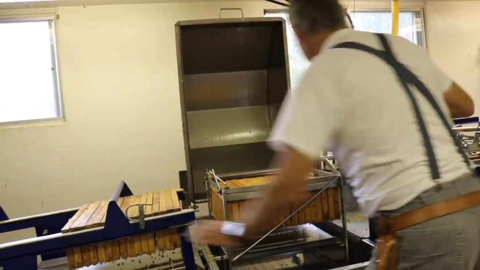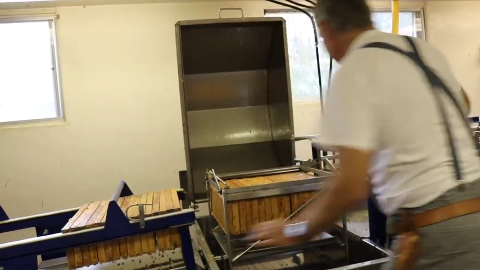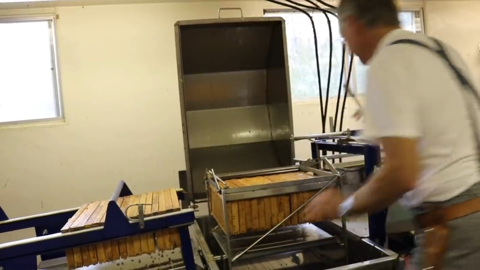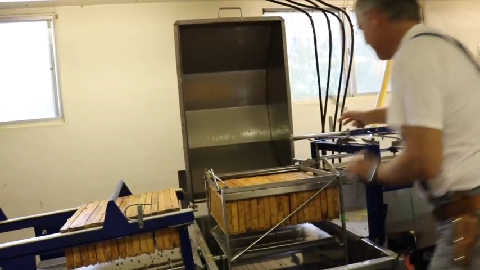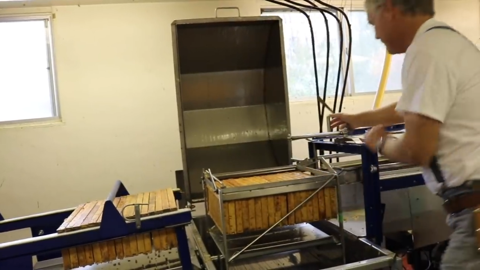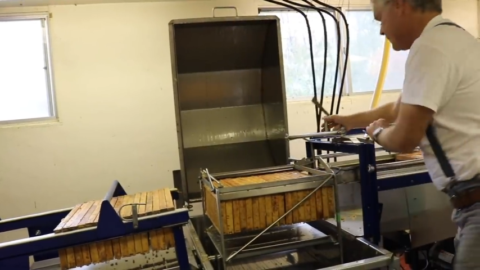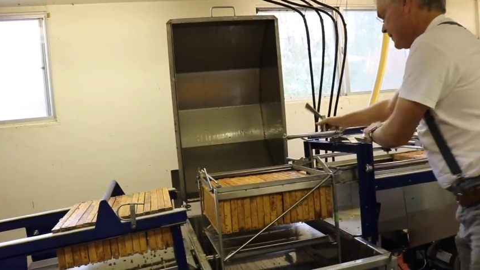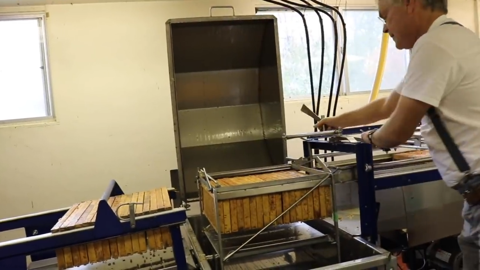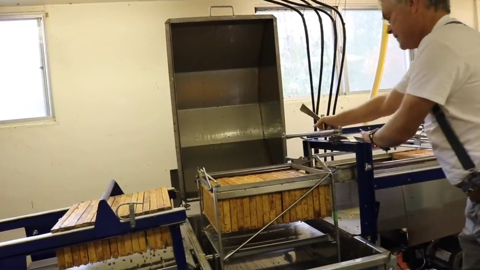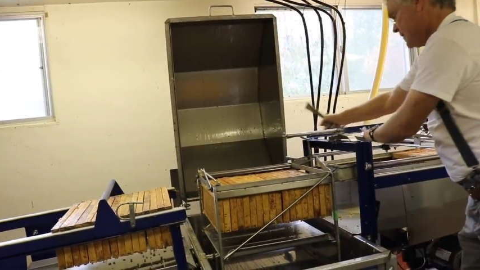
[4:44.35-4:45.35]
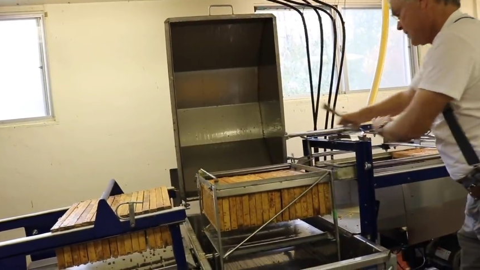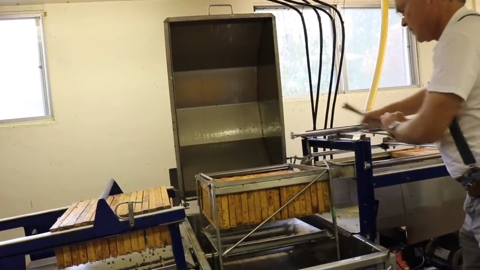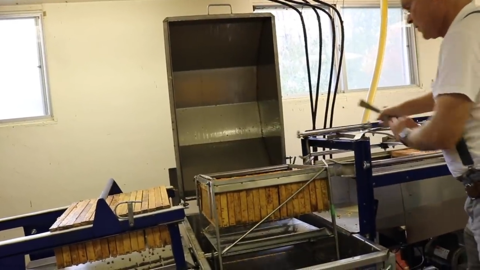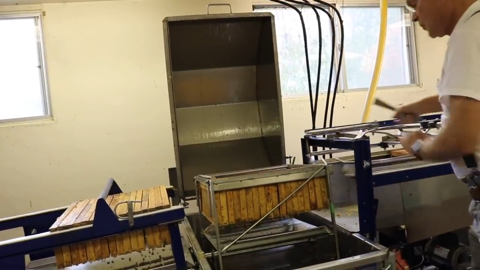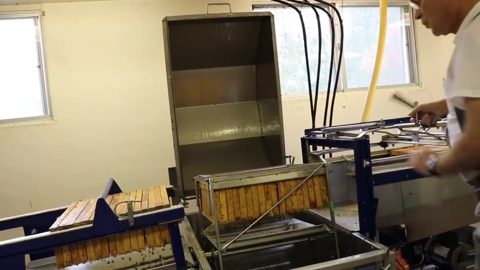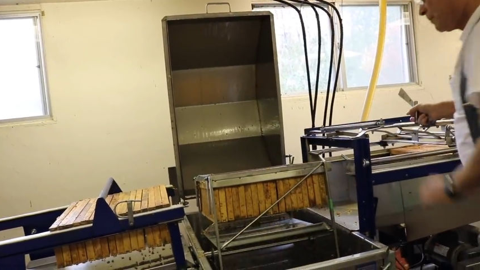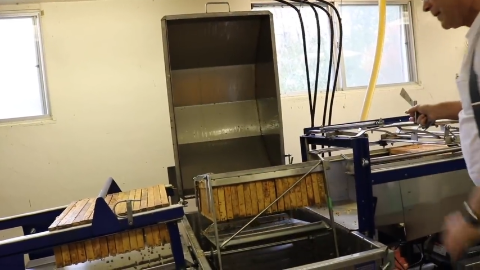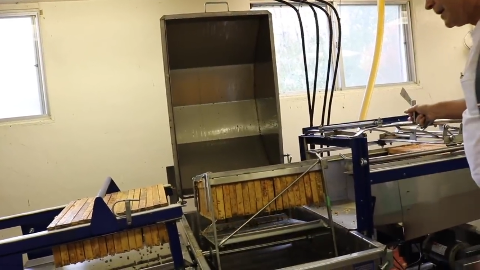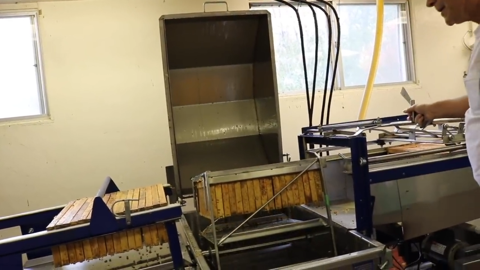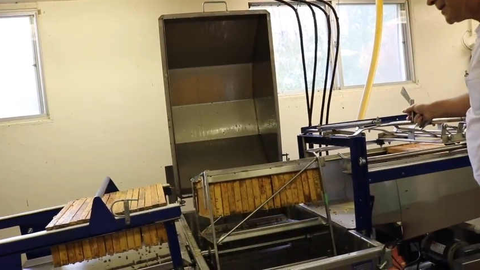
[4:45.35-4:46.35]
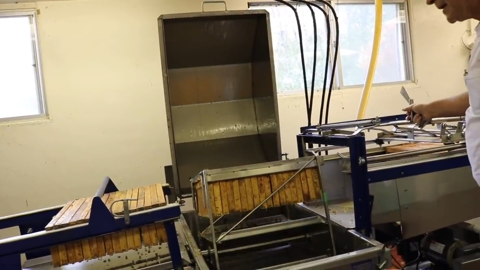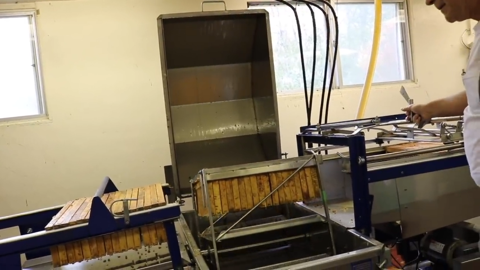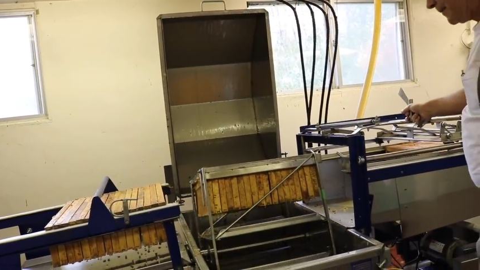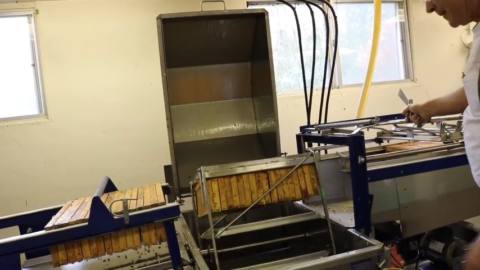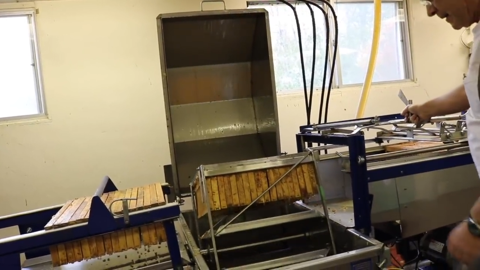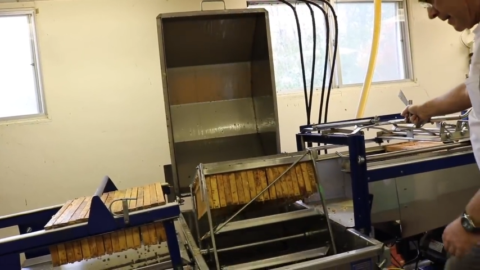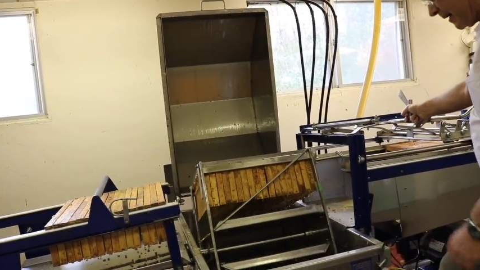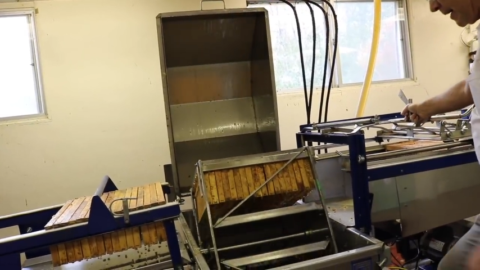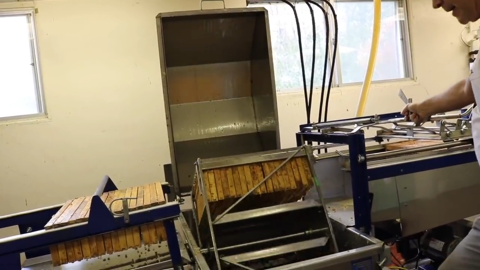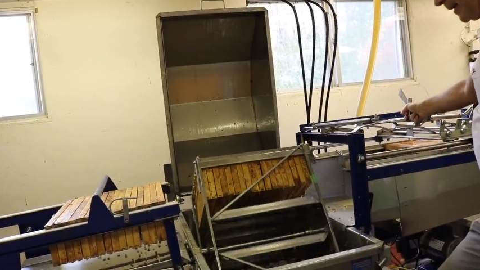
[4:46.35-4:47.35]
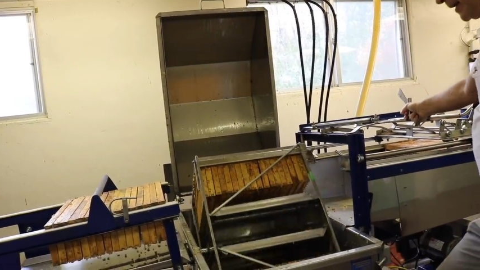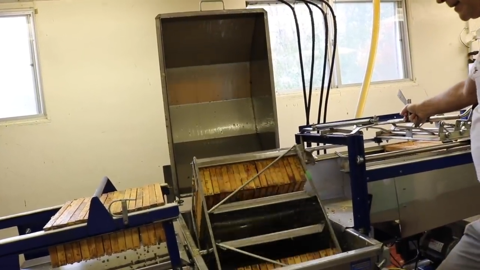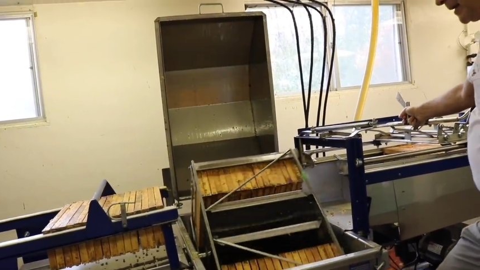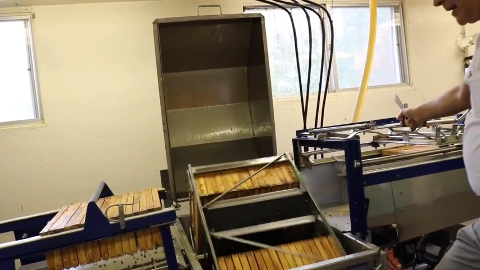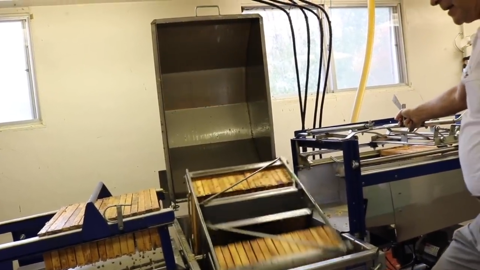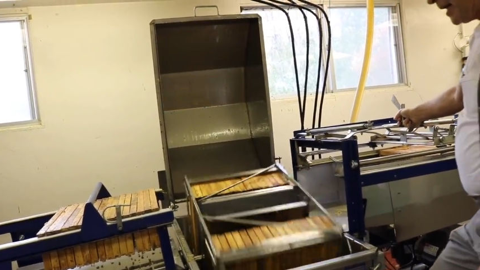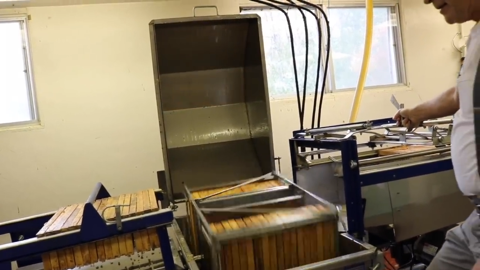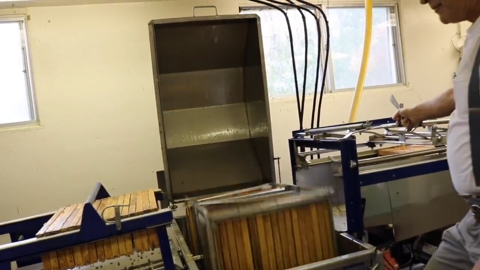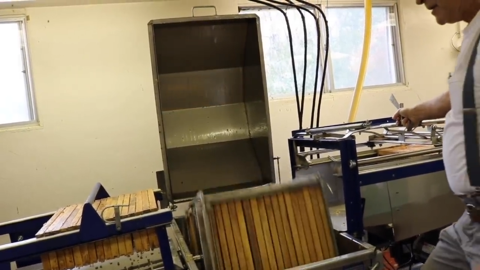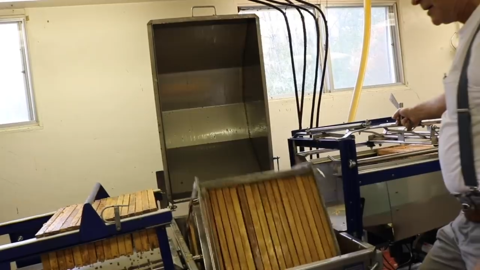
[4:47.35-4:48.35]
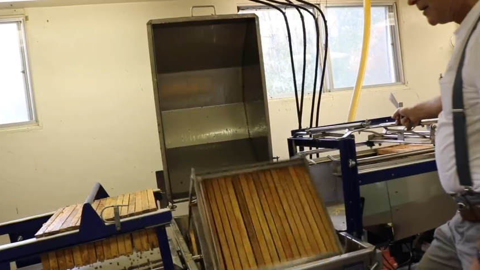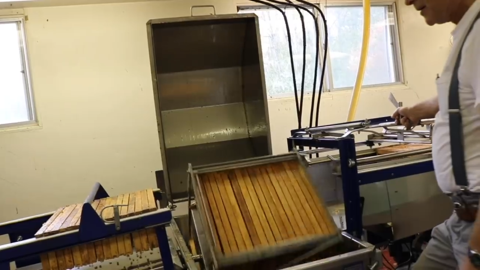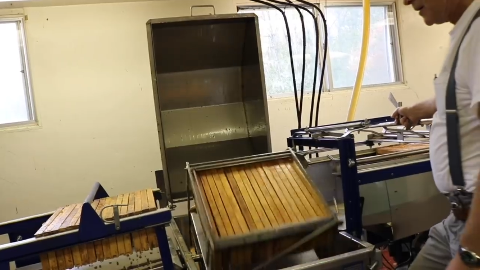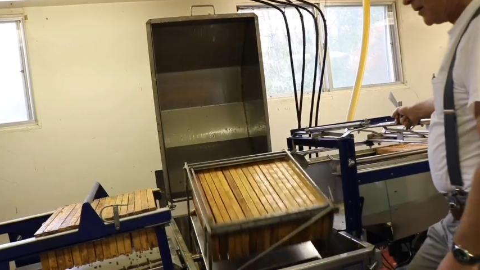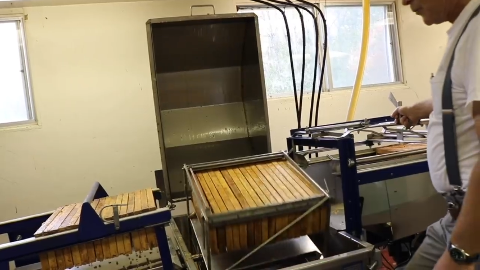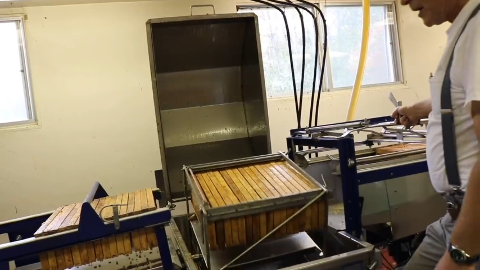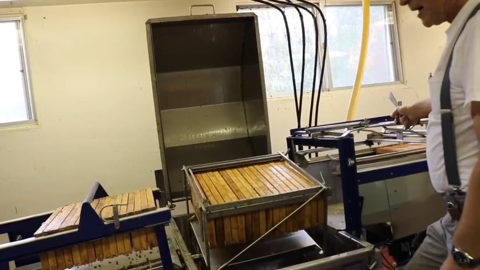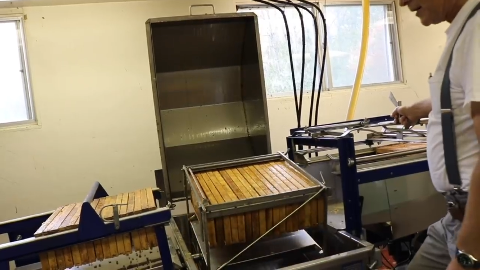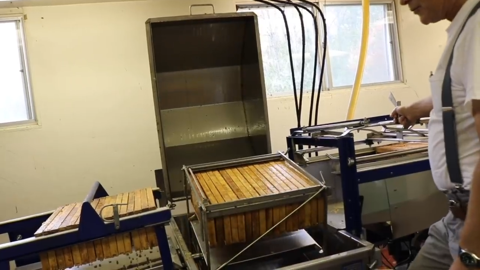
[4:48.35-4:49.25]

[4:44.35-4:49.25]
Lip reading: No face is visible, so there are no lips to read.